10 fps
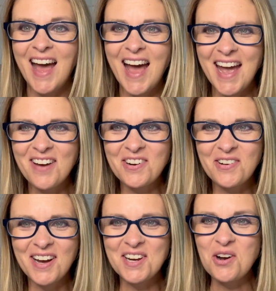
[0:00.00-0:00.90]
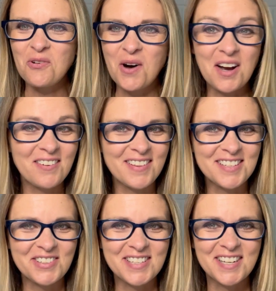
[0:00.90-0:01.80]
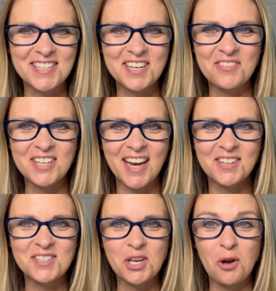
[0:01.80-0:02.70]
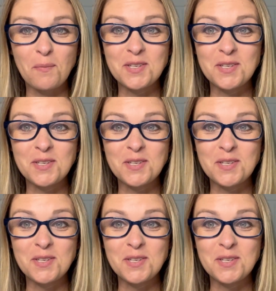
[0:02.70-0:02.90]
Hey everyone, welcome to this week's edition of Title Scoop.